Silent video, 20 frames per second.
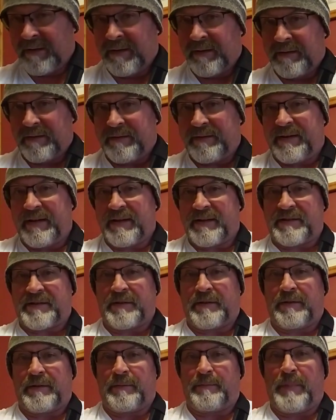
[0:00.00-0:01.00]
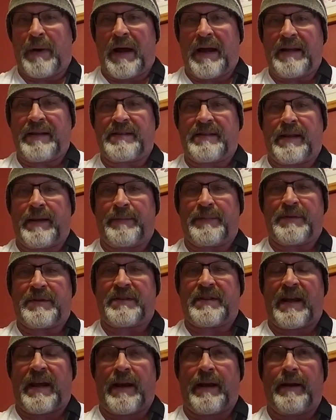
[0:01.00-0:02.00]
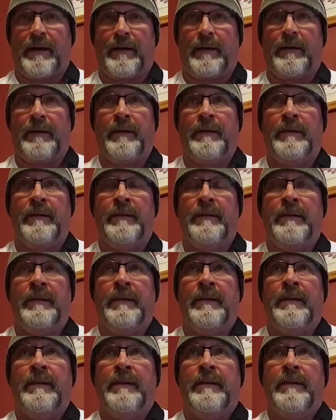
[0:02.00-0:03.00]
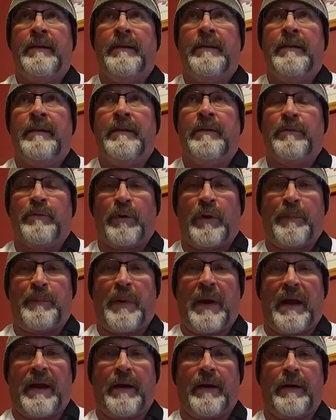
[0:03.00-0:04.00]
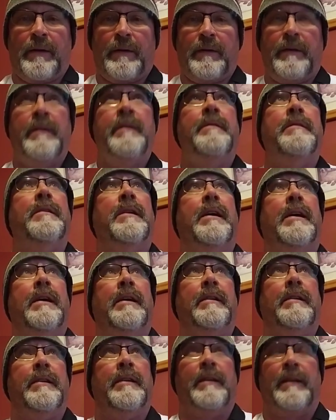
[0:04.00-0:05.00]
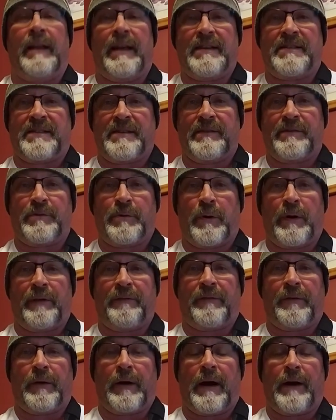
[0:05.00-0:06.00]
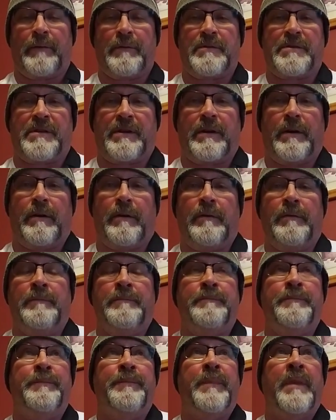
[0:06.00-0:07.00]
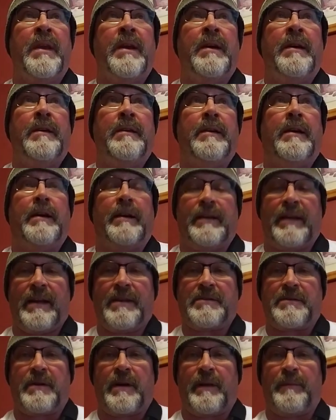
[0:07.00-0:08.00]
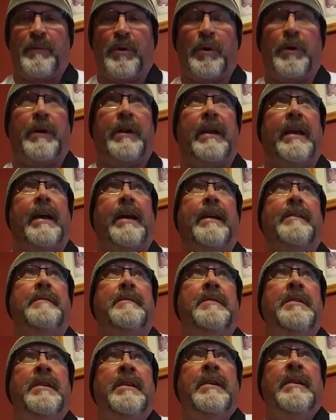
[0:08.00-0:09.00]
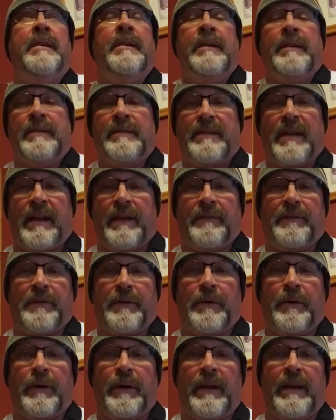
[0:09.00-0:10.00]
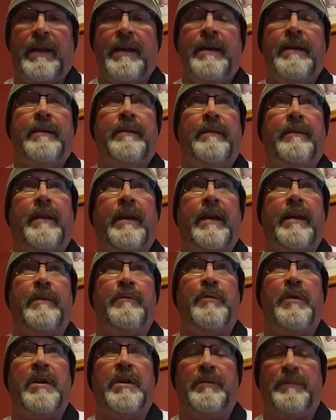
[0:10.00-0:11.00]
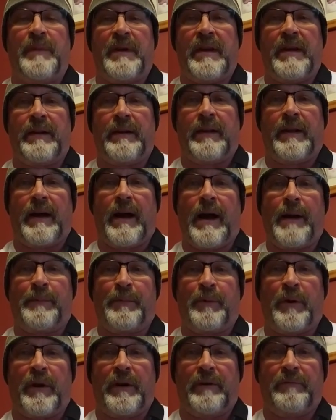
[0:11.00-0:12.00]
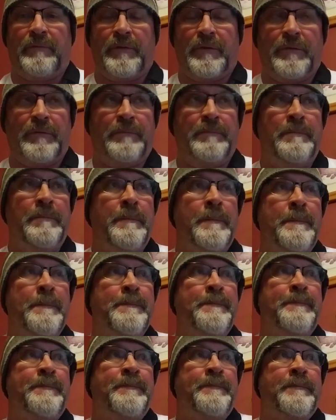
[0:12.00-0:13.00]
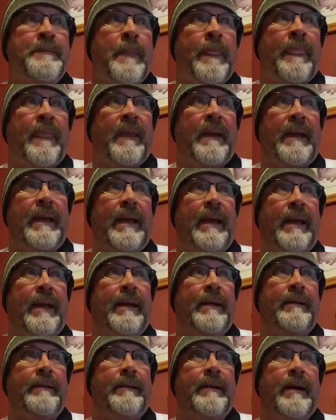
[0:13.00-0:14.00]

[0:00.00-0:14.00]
distal biceps tear repaired a little less than 24 hours ago. Yesterday morning at 10:30, they wheeled me into the operating room, and